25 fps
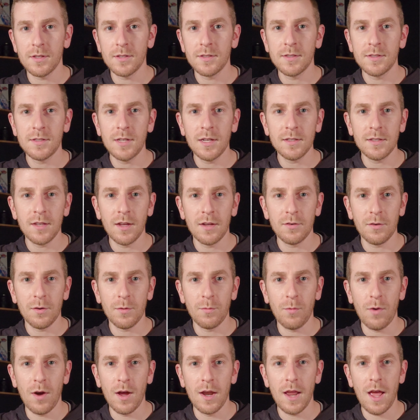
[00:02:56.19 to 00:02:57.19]

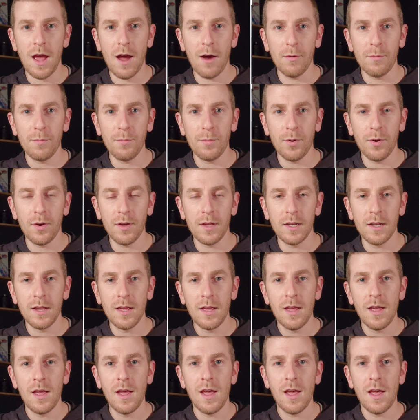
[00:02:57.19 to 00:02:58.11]
600 watt output.